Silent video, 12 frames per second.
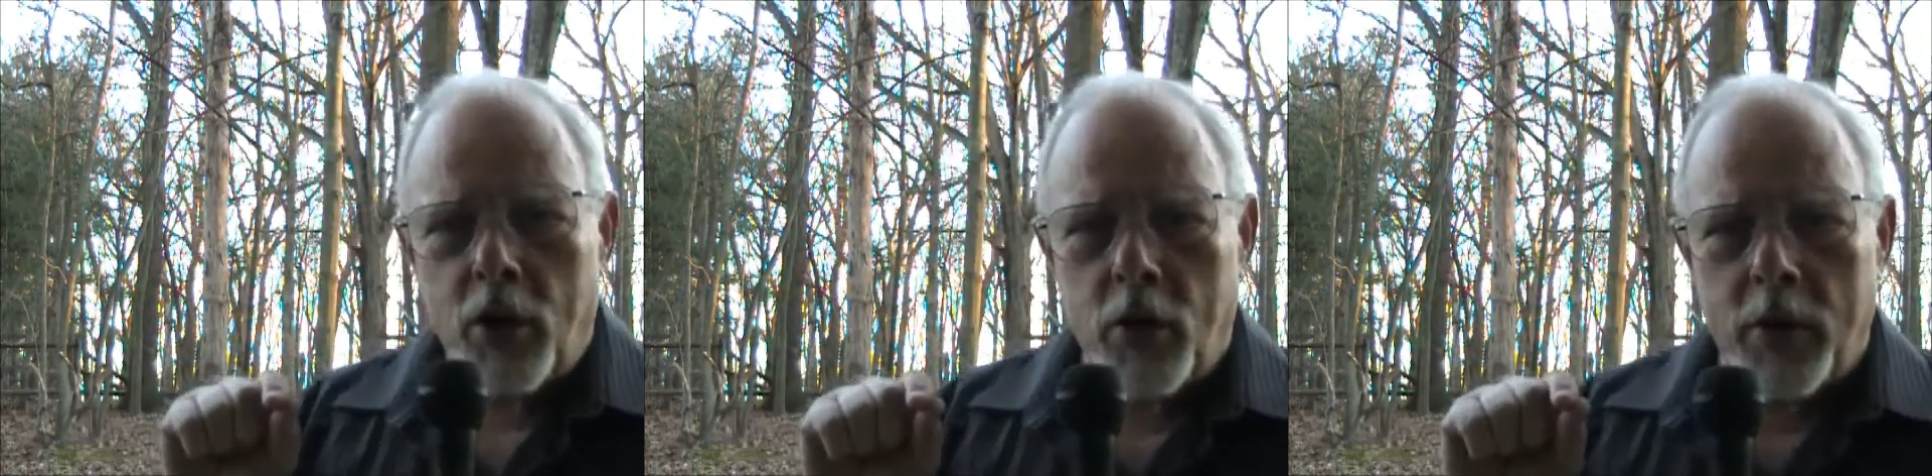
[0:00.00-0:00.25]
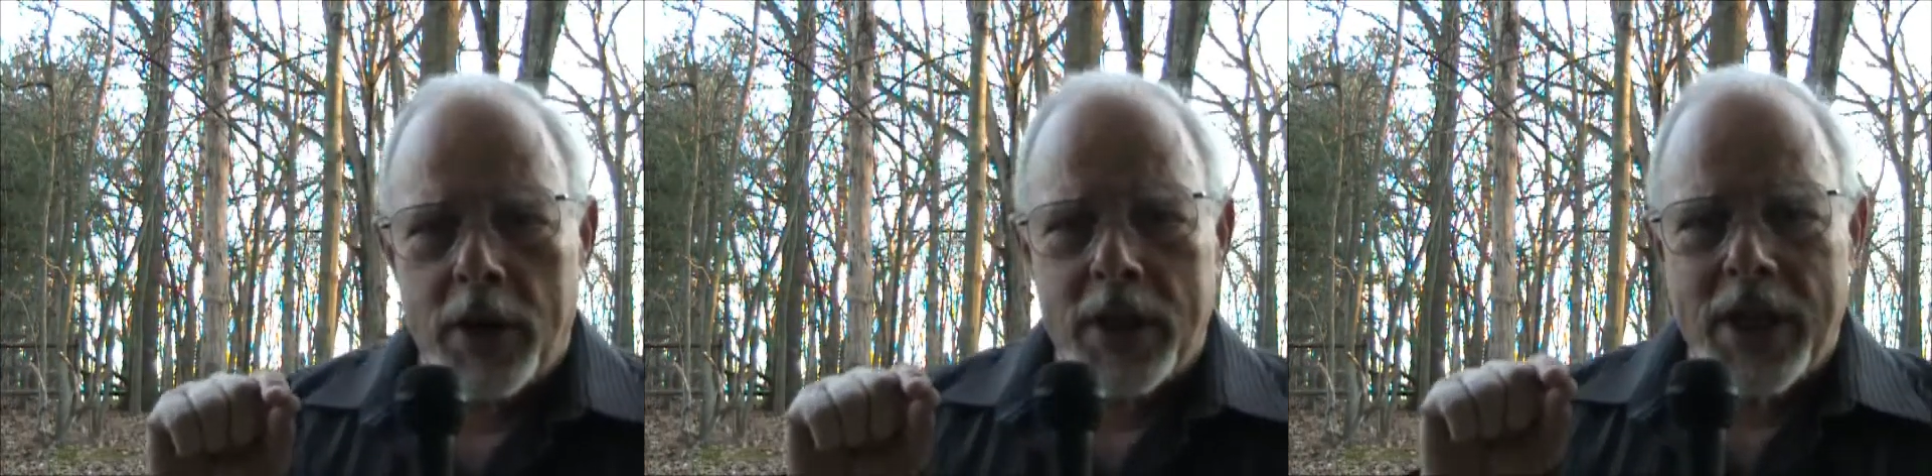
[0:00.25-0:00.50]

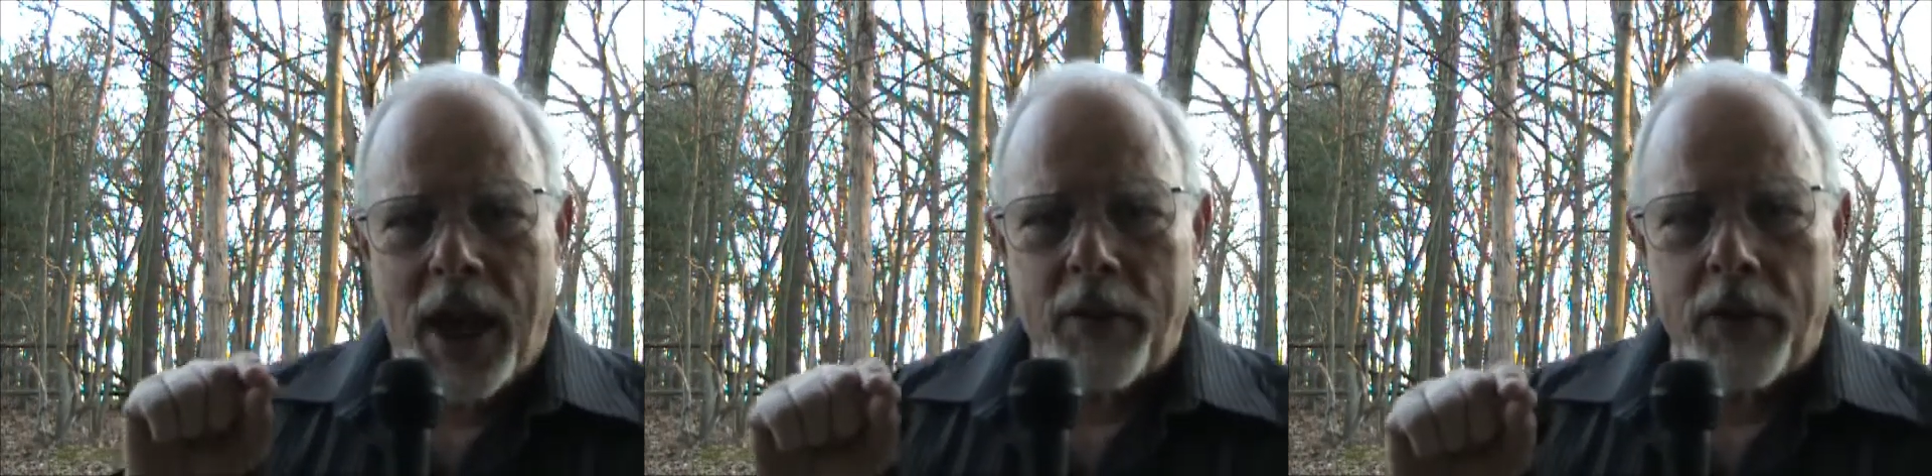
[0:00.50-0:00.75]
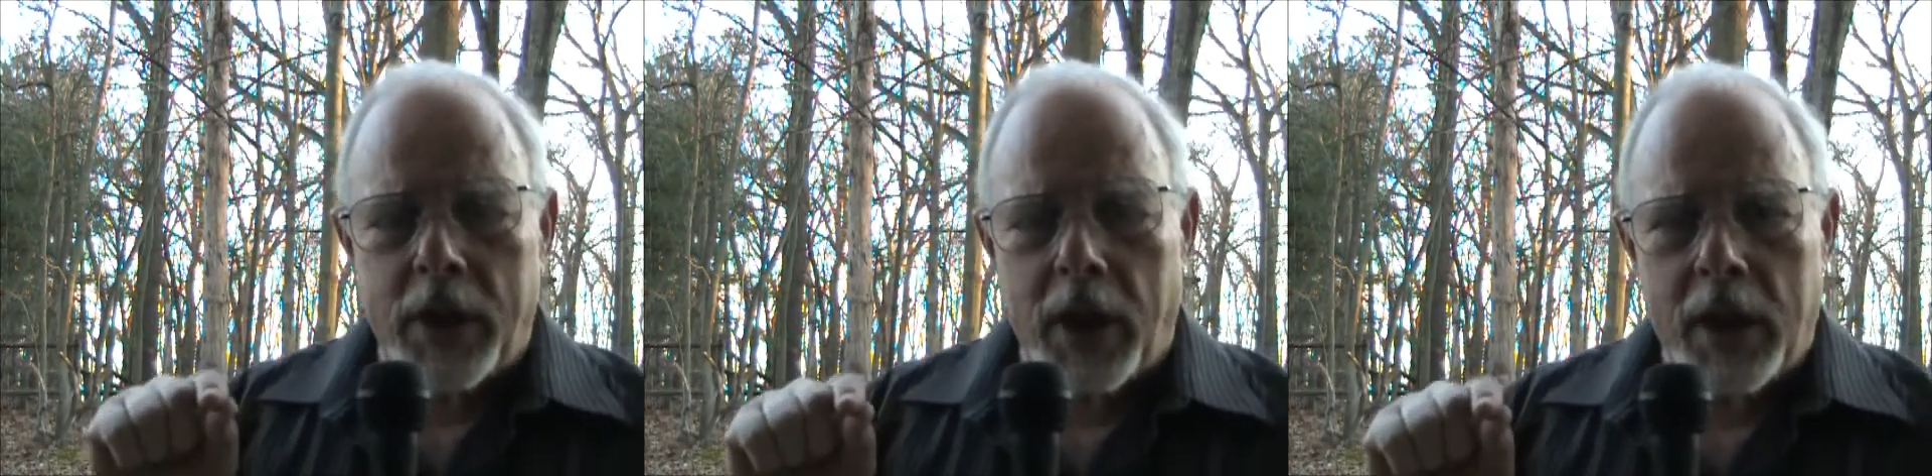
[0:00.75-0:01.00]
to the
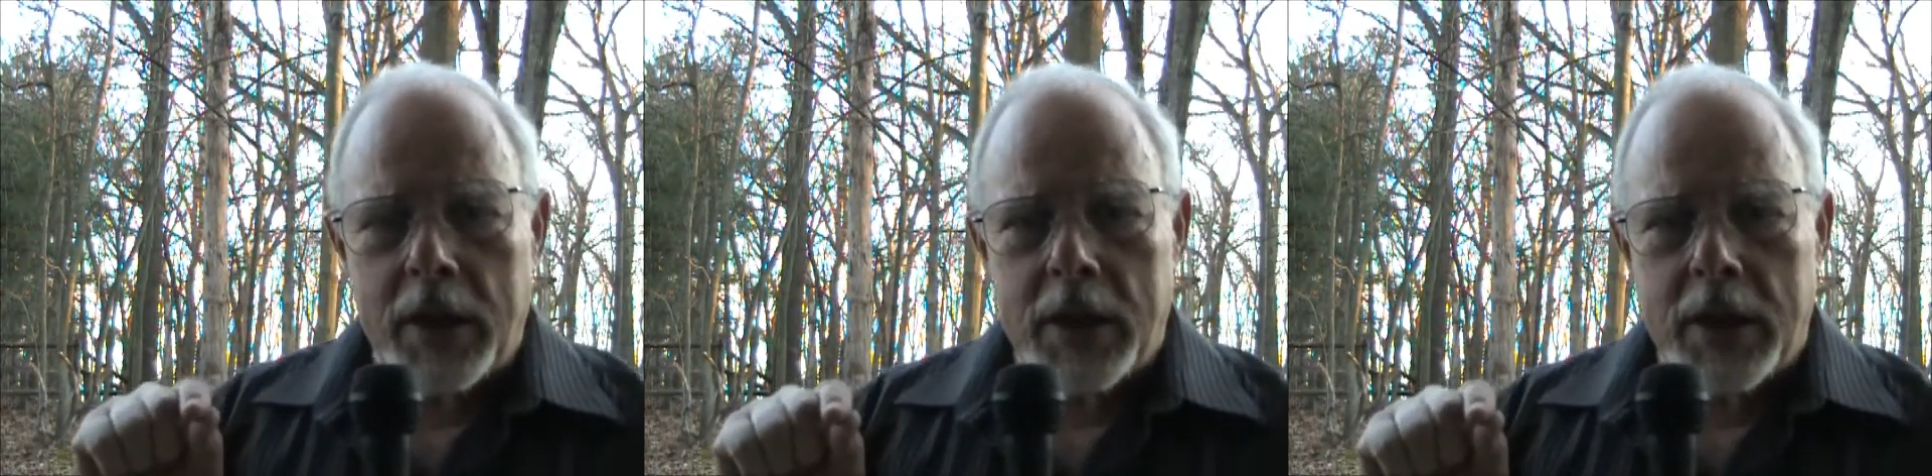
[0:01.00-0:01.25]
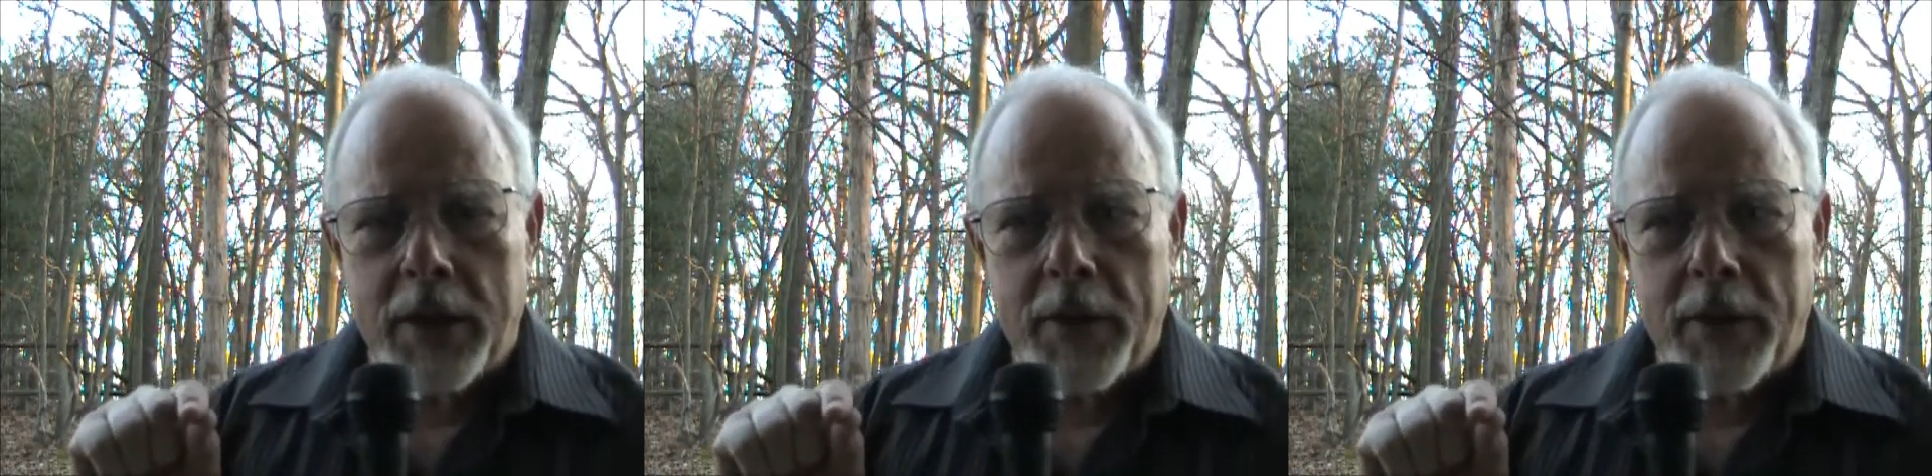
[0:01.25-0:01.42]
ciphertext,